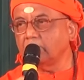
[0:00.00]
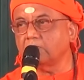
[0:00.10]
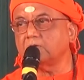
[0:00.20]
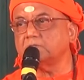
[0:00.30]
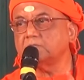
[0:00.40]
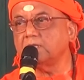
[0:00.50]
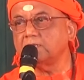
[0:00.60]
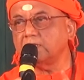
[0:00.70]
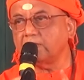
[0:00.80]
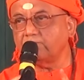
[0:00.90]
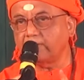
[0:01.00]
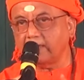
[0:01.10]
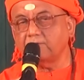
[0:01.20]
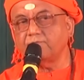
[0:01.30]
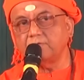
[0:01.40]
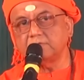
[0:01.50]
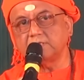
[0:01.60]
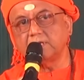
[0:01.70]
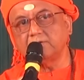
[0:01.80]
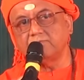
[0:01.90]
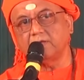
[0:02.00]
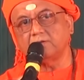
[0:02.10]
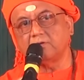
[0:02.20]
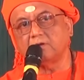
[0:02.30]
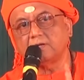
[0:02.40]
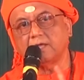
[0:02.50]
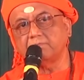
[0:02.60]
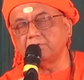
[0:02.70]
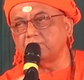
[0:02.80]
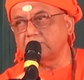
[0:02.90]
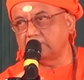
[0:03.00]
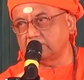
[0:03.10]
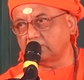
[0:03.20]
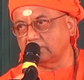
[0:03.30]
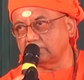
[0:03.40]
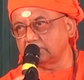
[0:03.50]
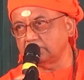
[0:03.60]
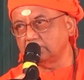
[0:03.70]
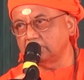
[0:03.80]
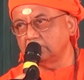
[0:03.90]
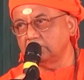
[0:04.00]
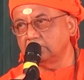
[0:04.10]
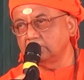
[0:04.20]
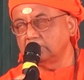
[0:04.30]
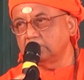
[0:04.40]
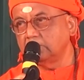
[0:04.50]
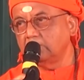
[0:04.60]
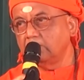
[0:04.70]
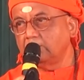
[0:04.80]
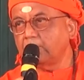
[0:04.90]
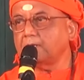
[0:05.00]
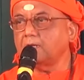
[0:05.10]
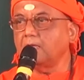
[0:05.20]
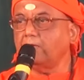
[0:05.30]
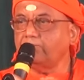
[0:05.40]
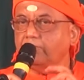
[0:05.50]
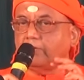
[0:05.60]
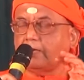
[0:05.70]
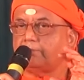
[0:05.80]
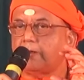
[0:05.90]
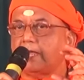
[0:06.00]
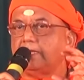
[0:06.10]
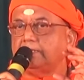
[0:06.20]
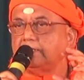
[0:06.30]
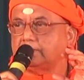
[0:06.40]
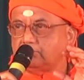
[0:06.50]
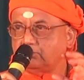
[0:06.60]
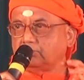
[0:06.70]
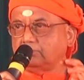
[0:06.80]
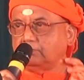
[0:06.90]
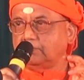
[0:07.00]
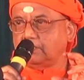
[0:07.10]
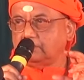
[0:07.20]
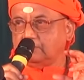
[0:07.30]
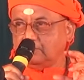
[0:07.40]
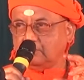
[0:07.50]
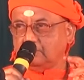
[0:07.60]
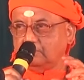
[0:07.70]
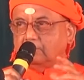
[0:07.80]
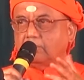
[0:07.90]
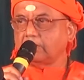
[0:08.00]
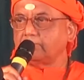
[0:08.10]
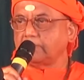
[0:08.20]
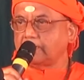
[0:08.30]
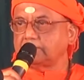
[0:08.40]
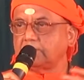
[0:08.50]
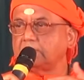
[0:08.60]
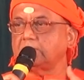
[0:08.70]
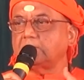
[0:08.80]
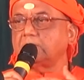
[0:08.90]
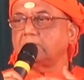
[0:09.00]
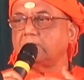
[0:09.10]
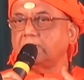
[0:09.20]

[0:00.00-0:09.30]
Because in the wakeful state, we are not happy with the thoughts. But if we apply the truth that whatever I said, that